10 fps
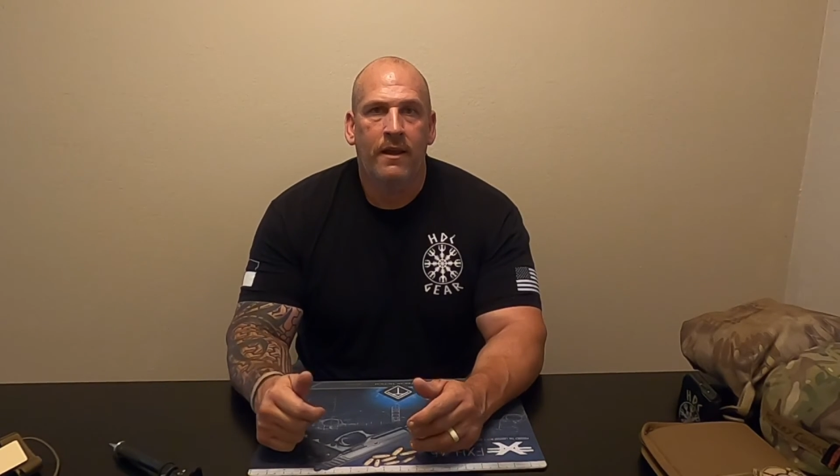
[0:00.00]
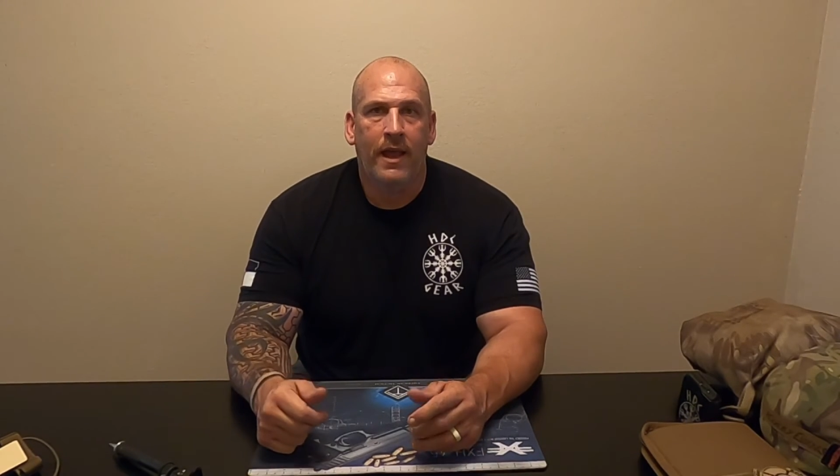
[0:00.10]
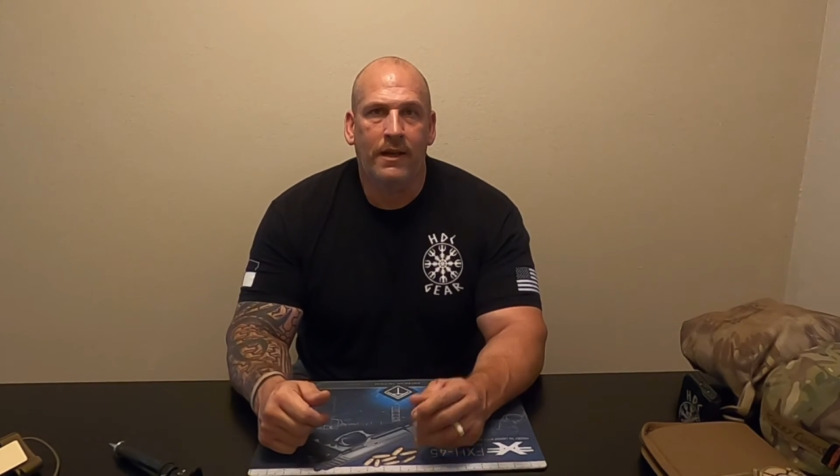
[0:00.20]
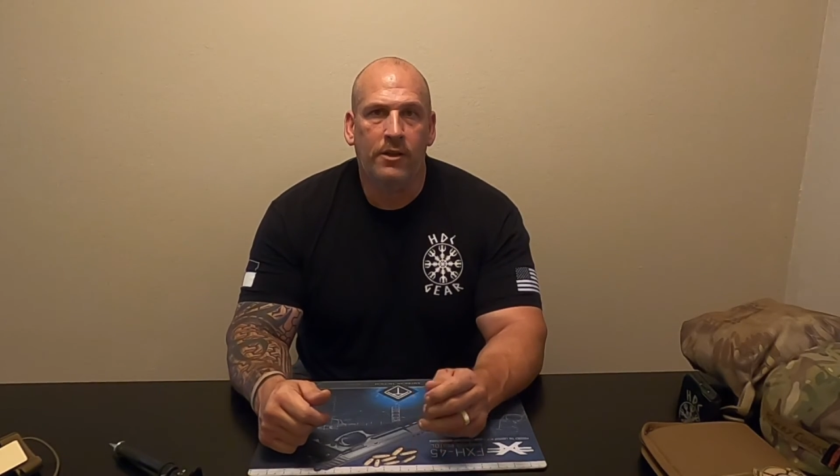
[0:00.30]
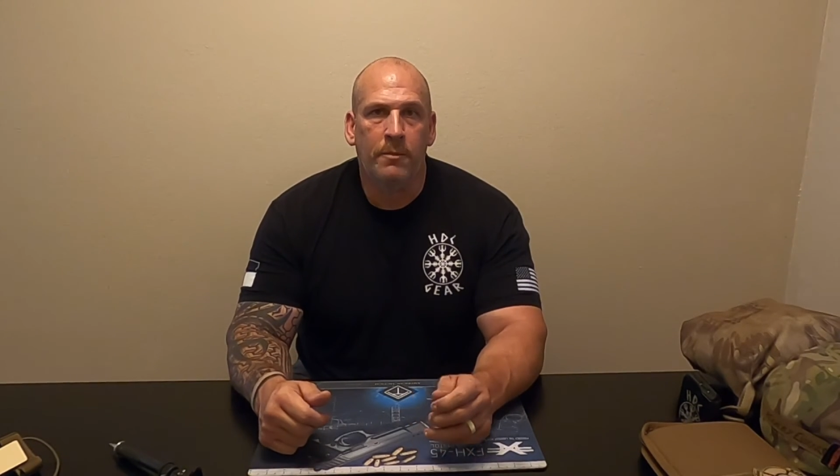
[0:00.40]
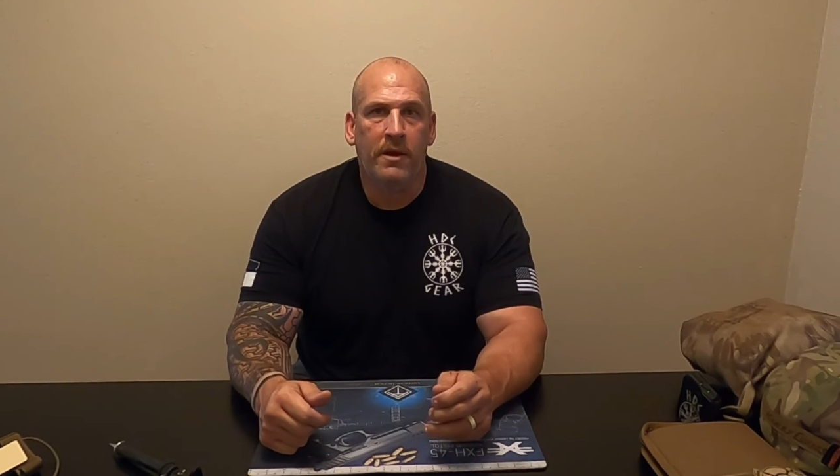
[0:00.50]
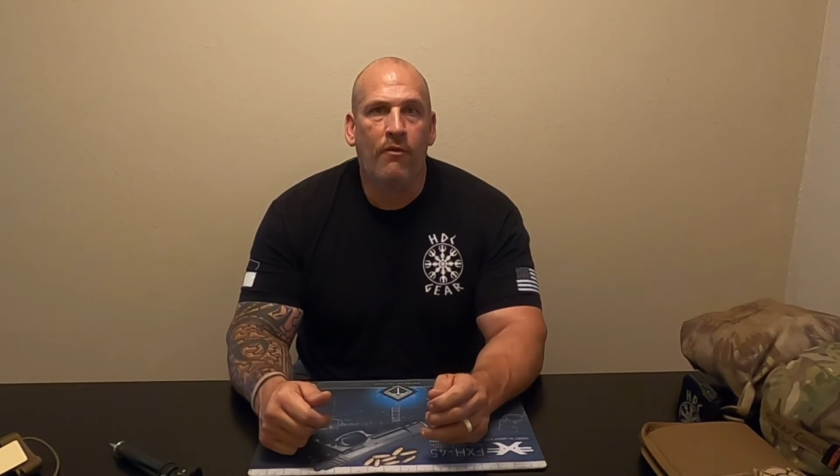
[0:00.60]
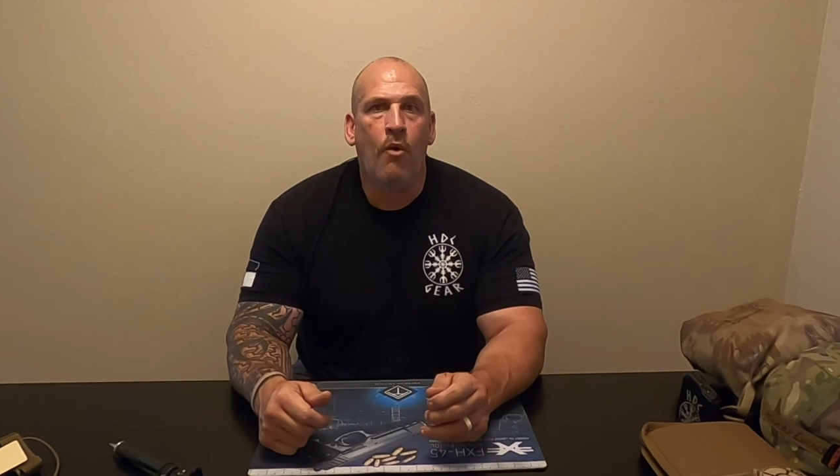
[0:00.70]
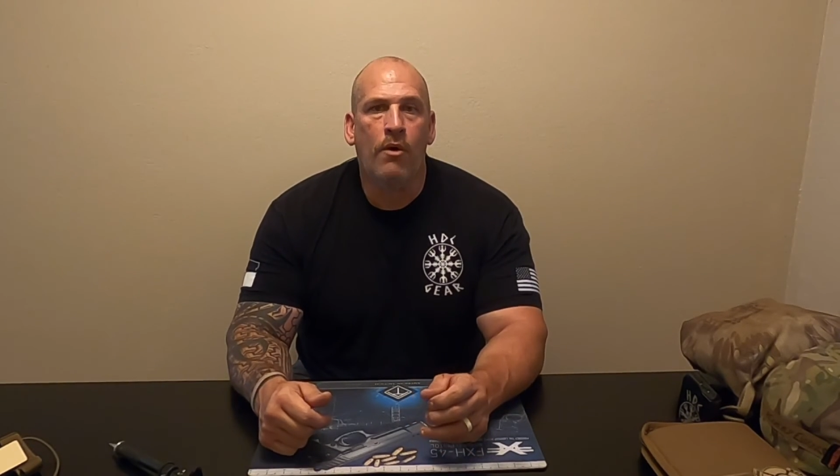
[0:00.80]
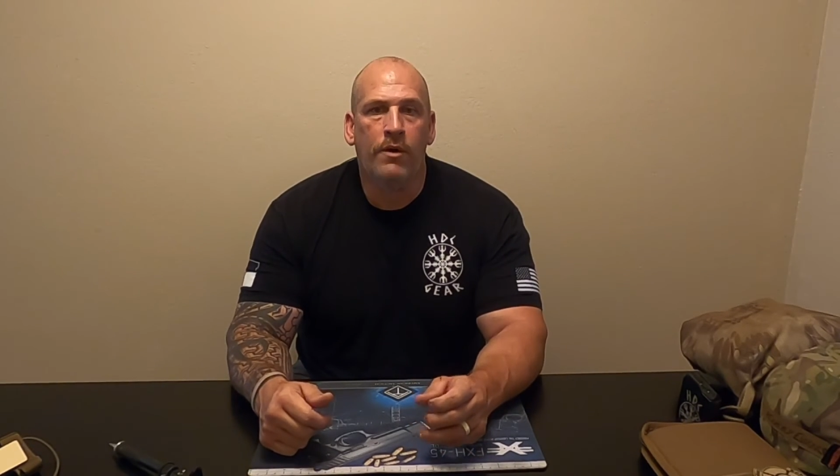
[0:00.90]
and a little bit of
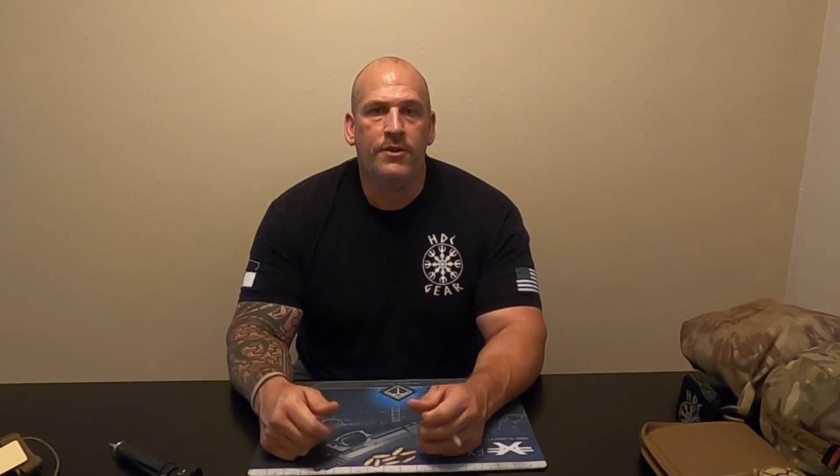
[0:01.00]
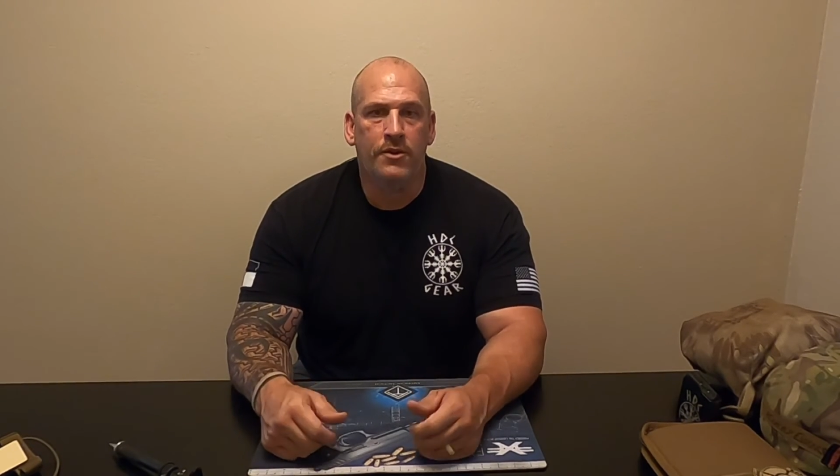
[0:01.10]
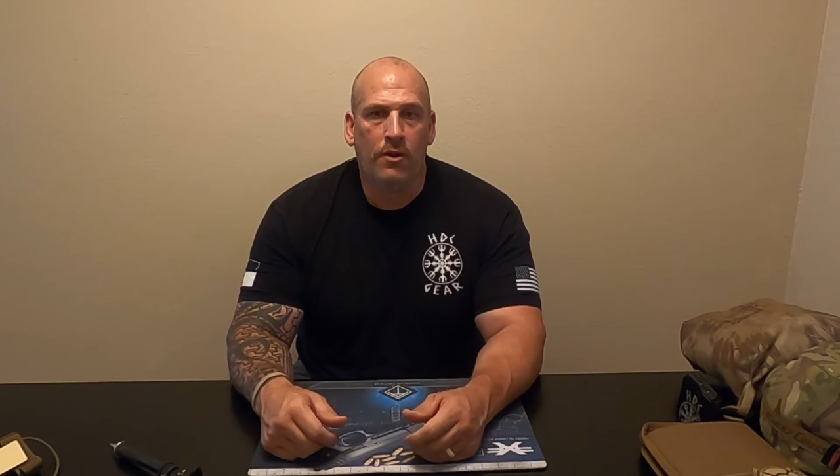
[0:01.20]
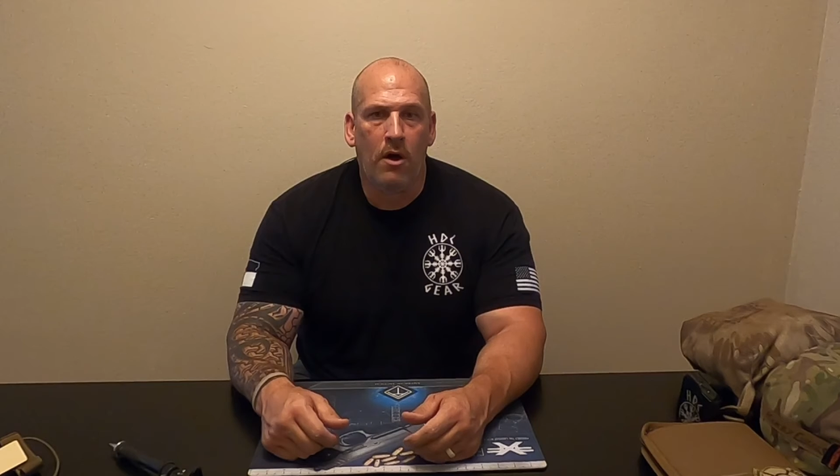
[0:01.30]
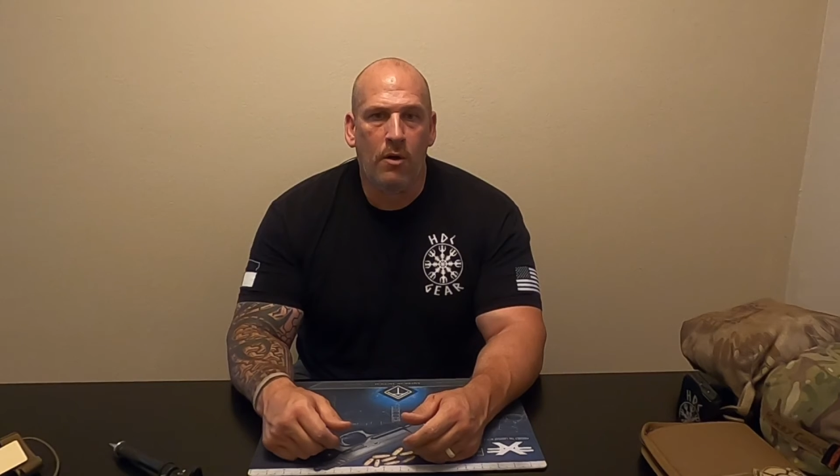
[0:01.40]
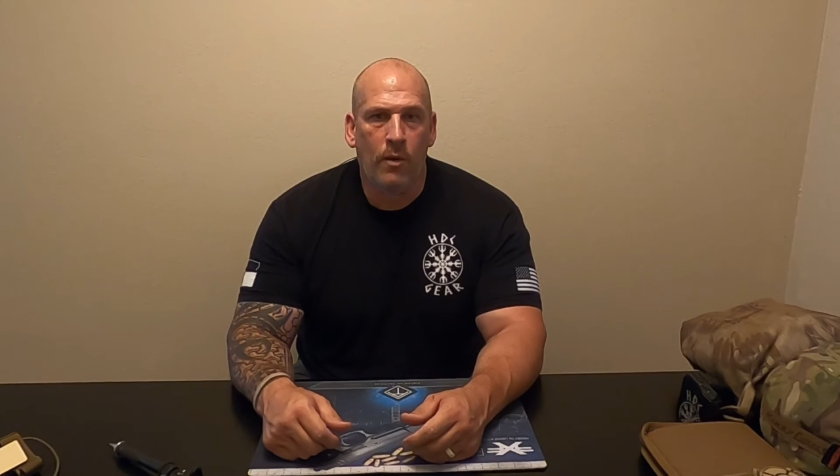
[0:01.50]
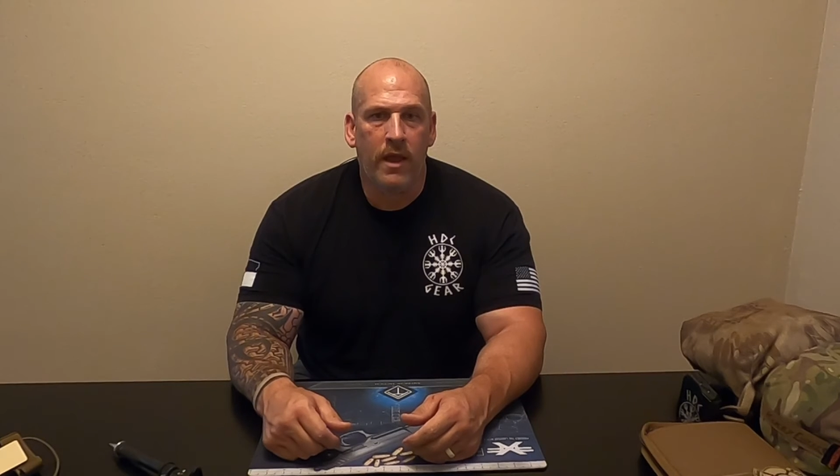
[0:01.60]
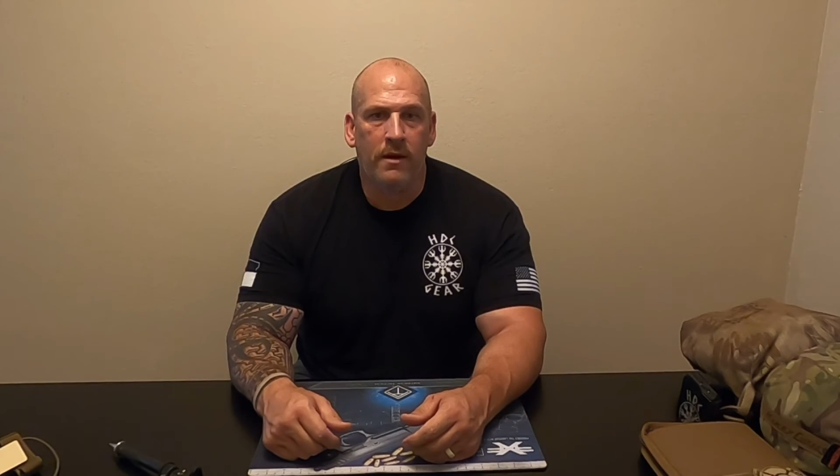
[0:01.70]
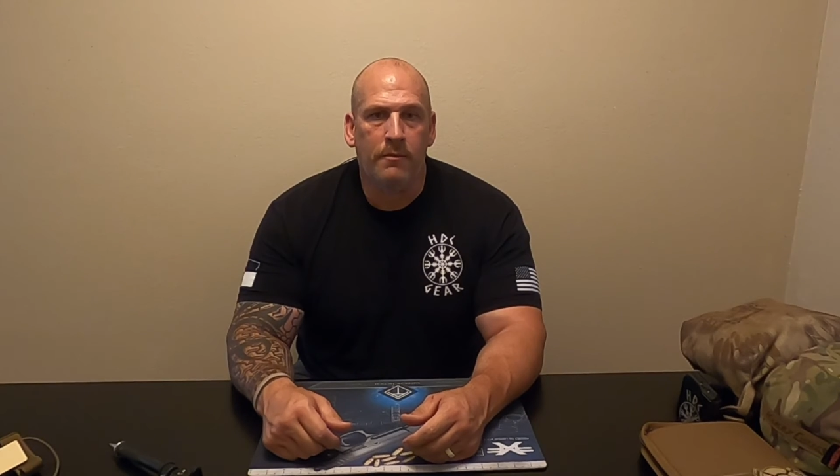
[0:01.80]
oil will get you a long way in a